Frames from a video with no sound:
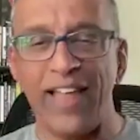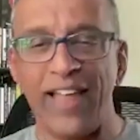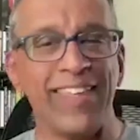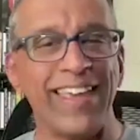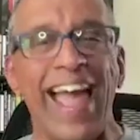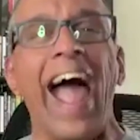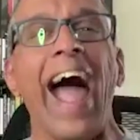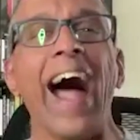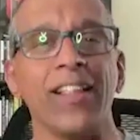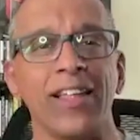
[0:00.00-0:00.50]
I
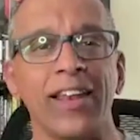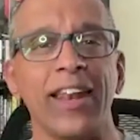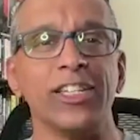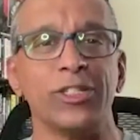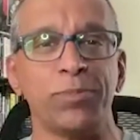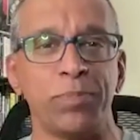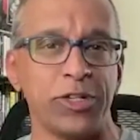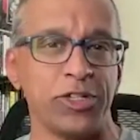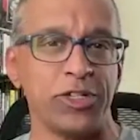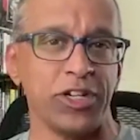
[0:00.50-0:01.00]
think Halliday's
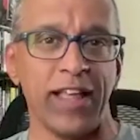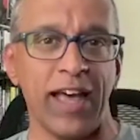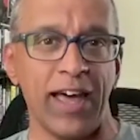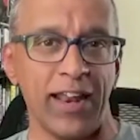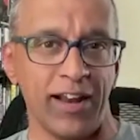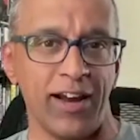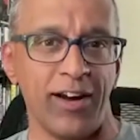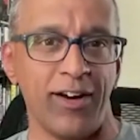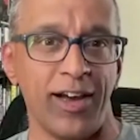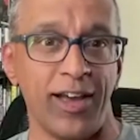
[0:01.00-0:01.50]
pitching that
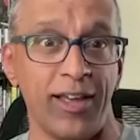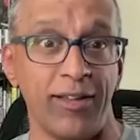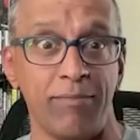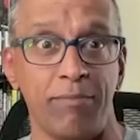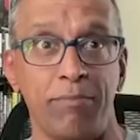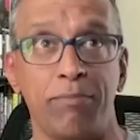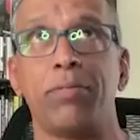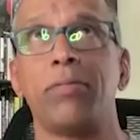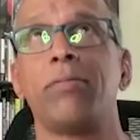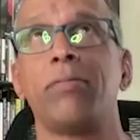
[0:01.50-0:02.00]
night, right?
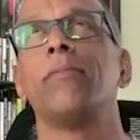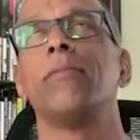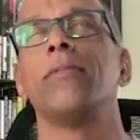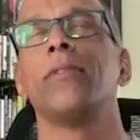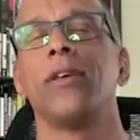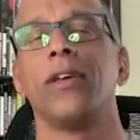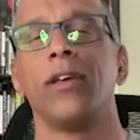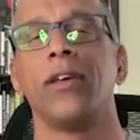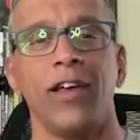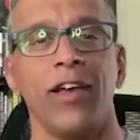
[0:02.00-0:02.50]

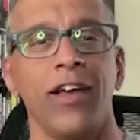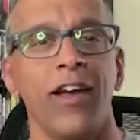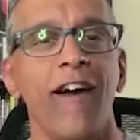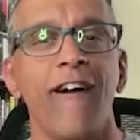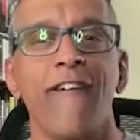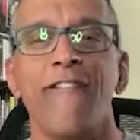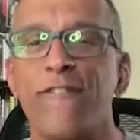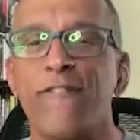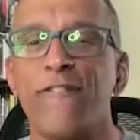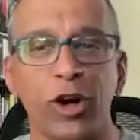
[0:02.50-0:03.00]

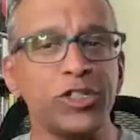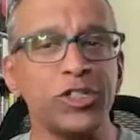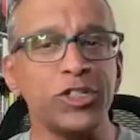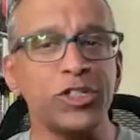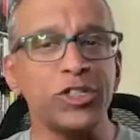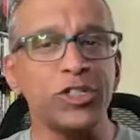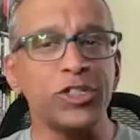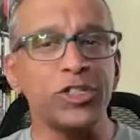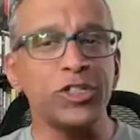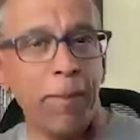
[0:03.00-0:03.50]
First
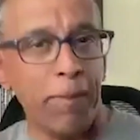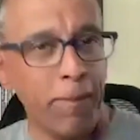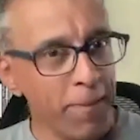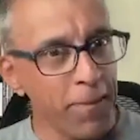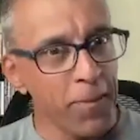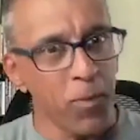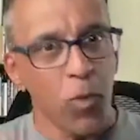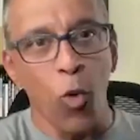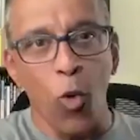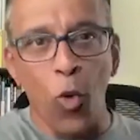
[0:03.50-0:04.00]
time up,
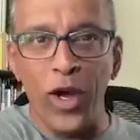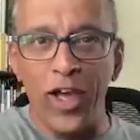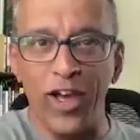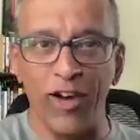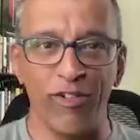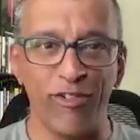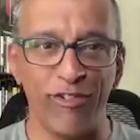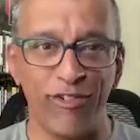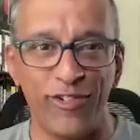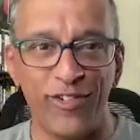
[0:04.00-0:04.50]

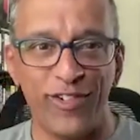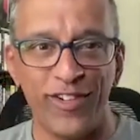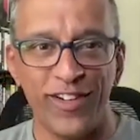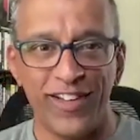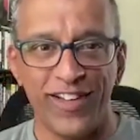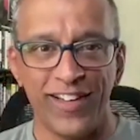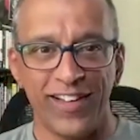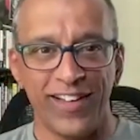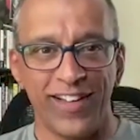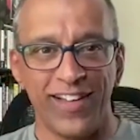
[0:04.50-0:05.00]
whiff.
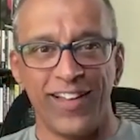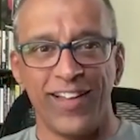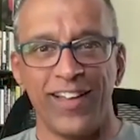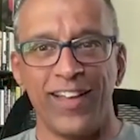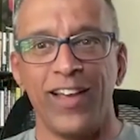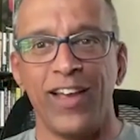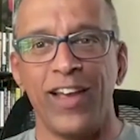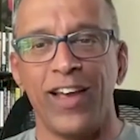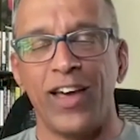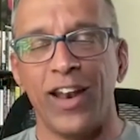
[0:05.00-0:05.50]

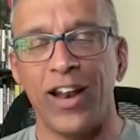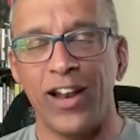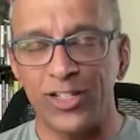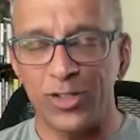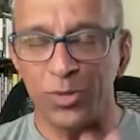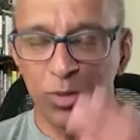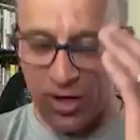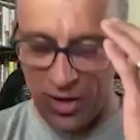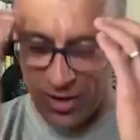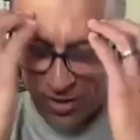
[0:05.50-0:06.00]
And I just
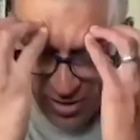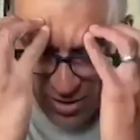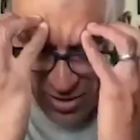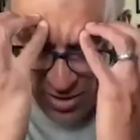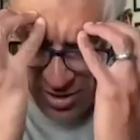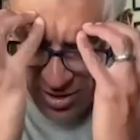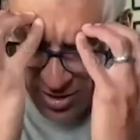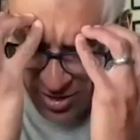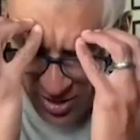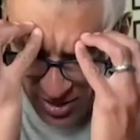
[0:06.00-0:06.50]
went,
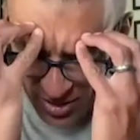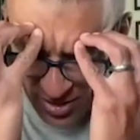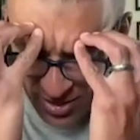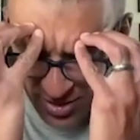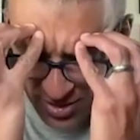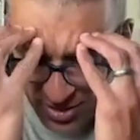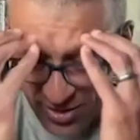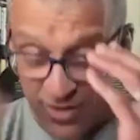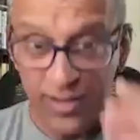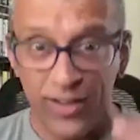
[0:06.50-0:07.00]
oh.
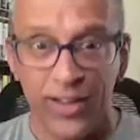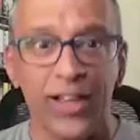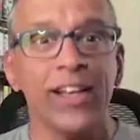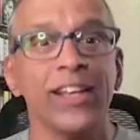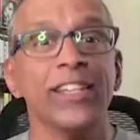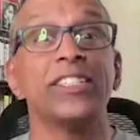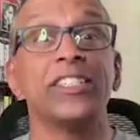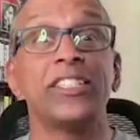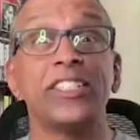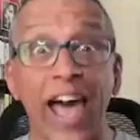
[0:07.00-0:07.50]

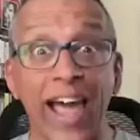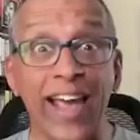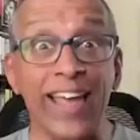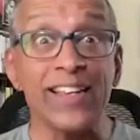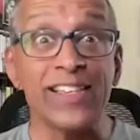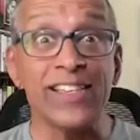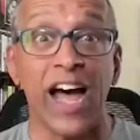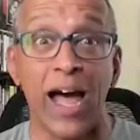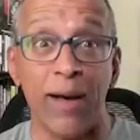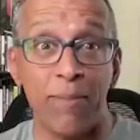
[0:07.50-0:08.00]
Second
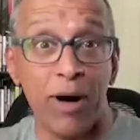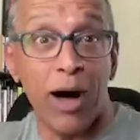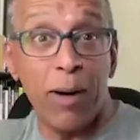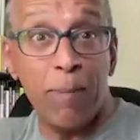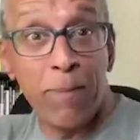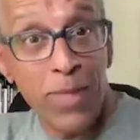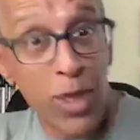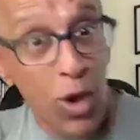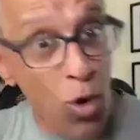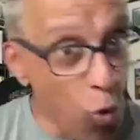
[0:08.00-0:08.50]
time up,
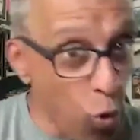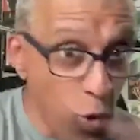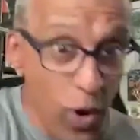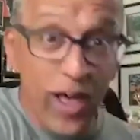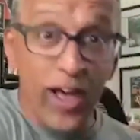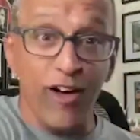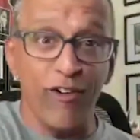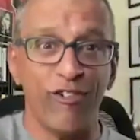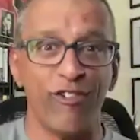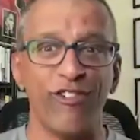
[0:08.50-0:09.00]

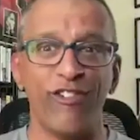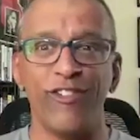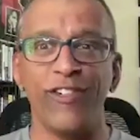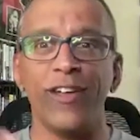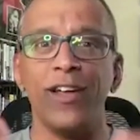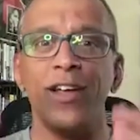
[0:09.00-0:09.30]
whiff.